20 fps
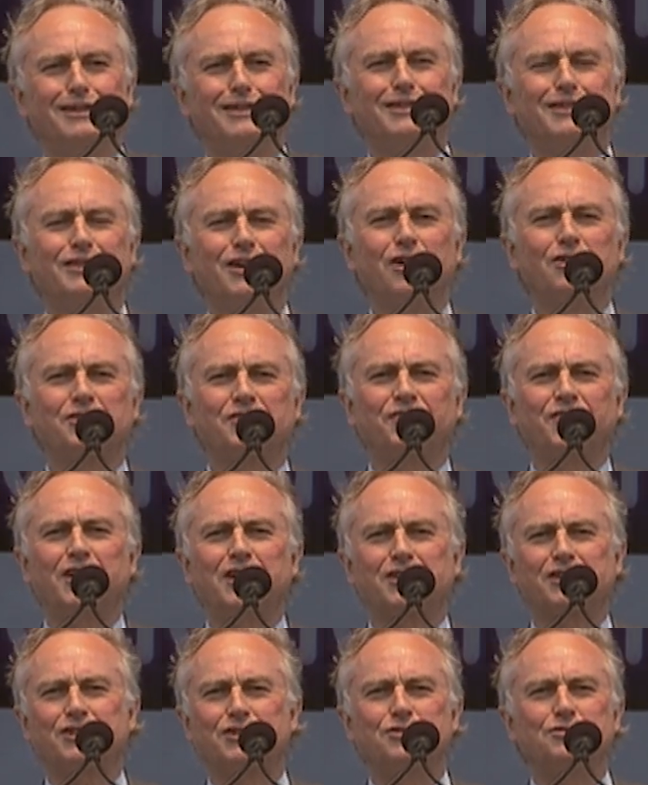those
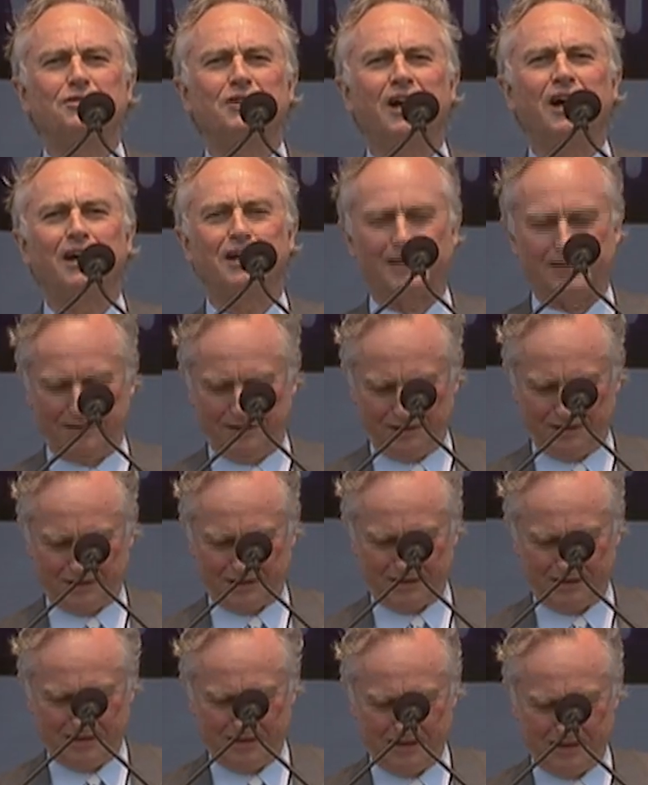first two lines
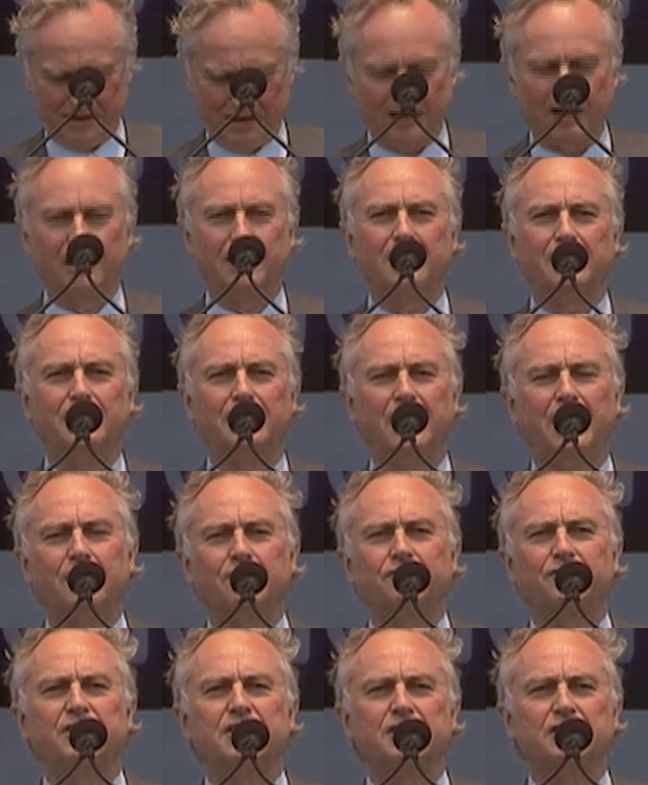
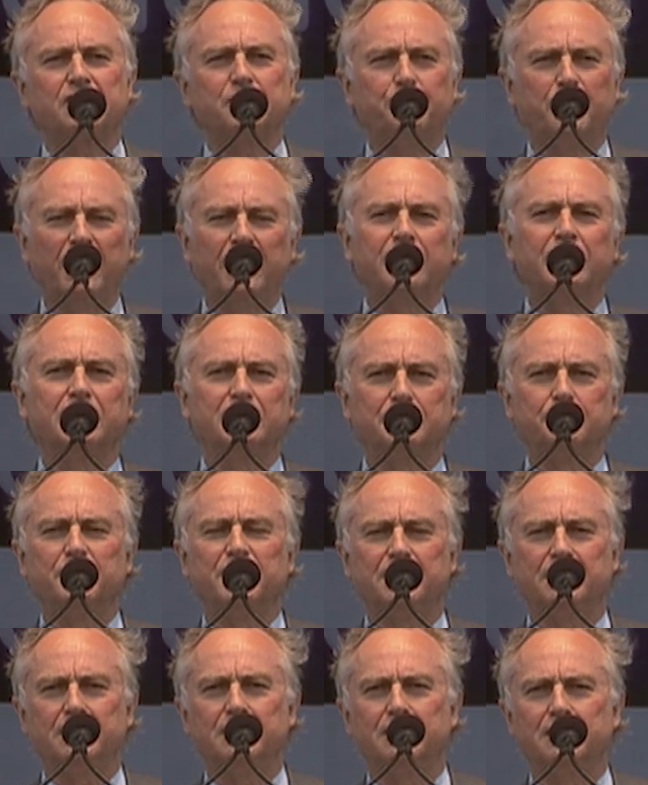have inspired
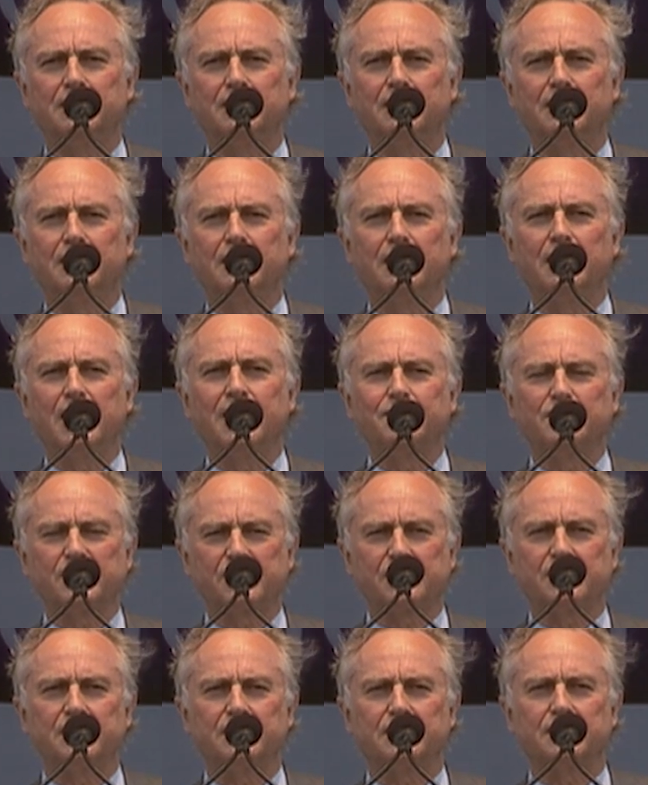me ever
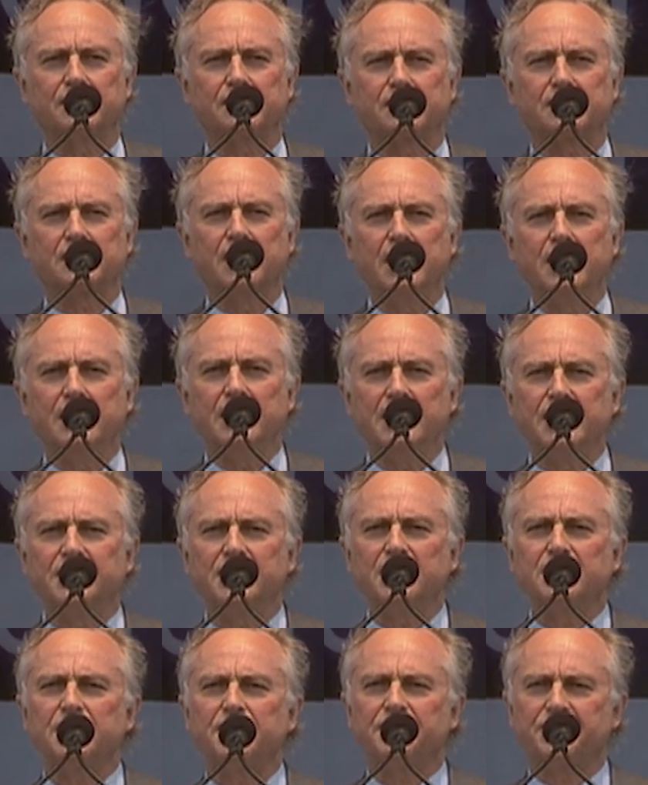since. It
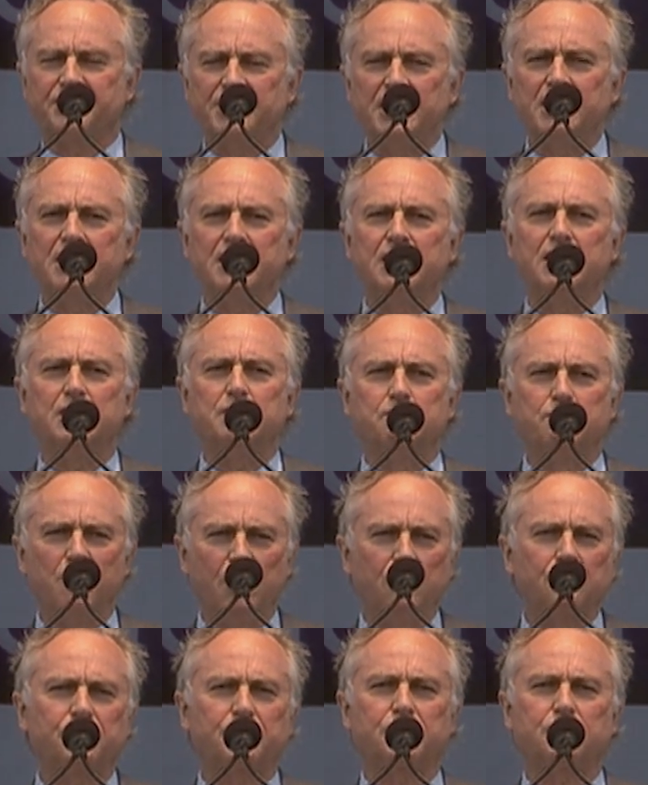is a thing
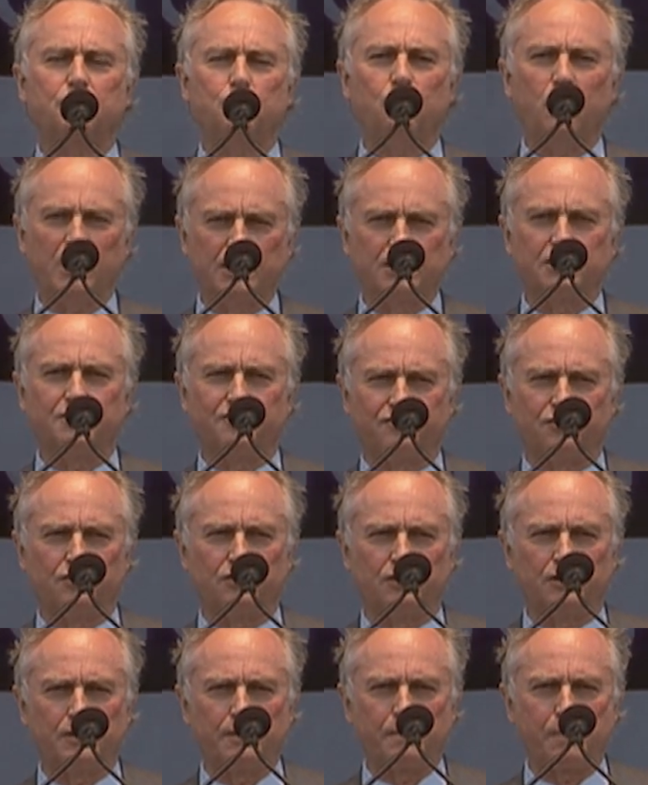most
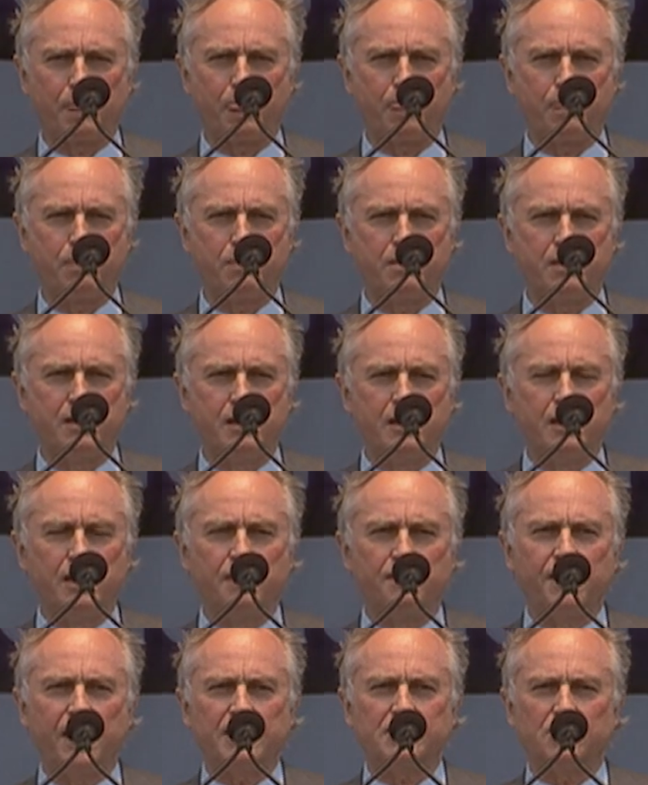wonderful
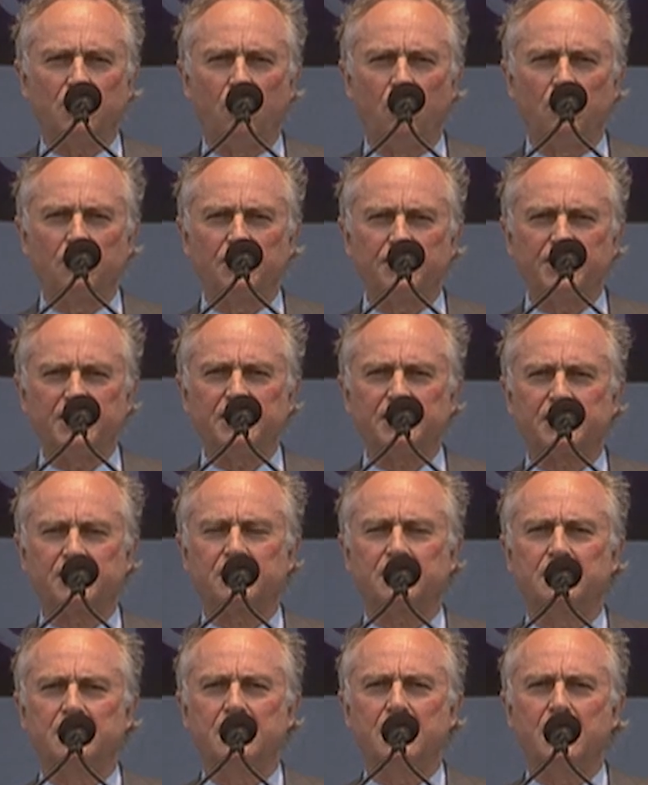that on
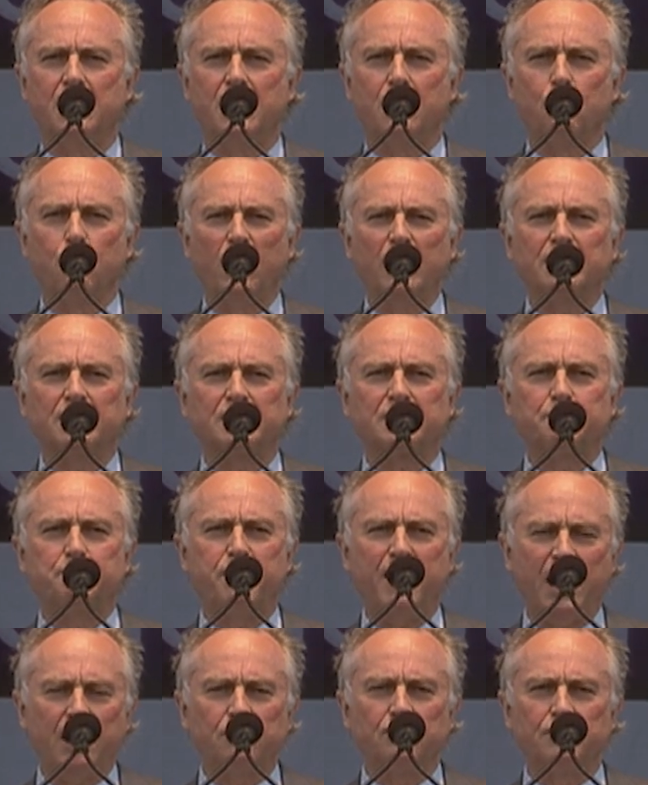this once
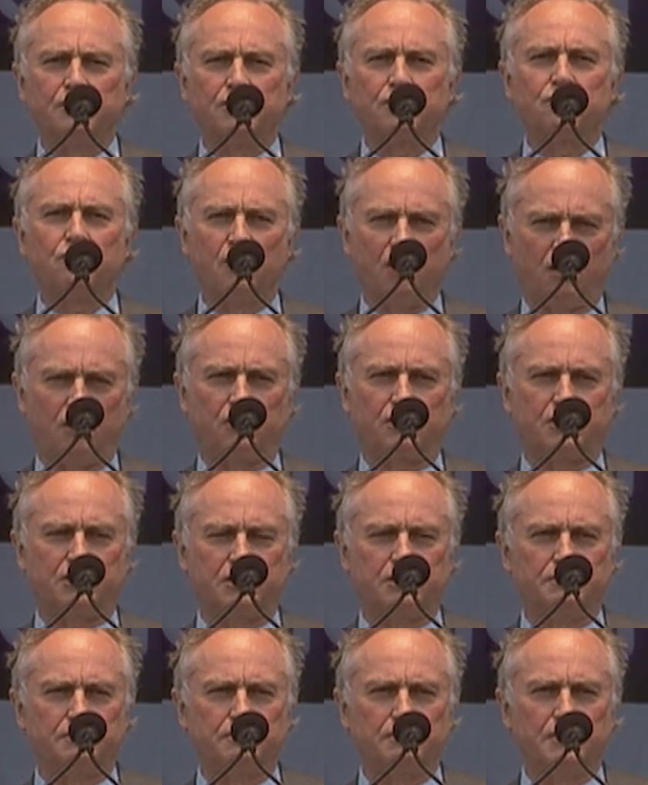barren rock,
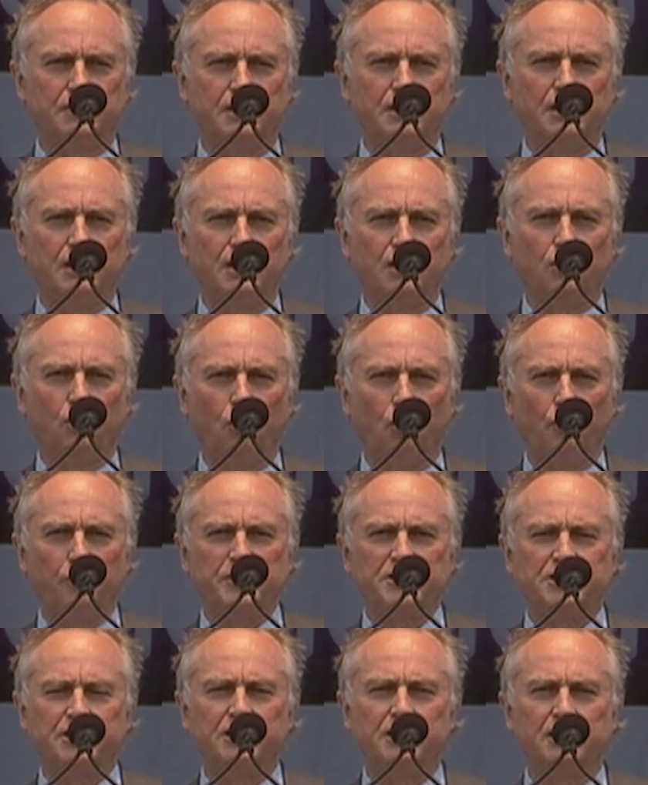
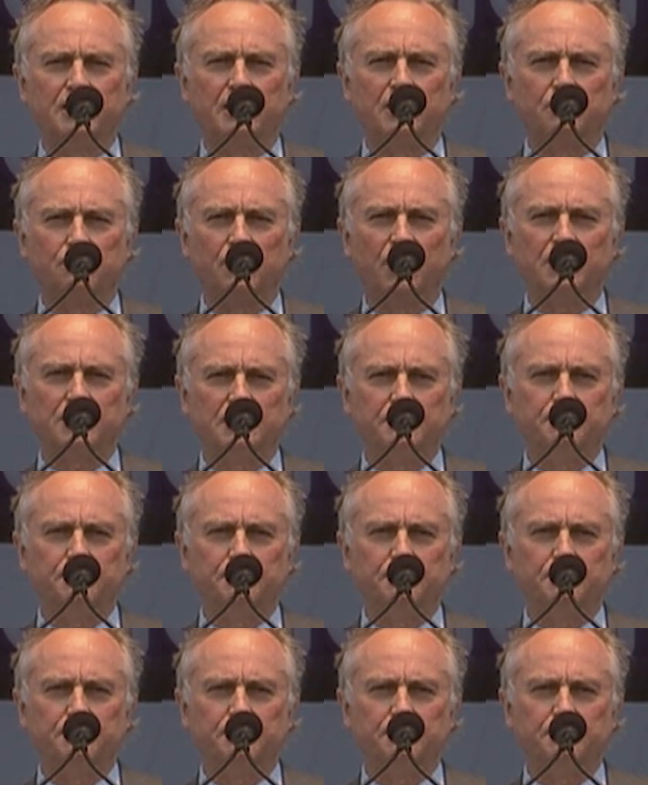orbiting a rather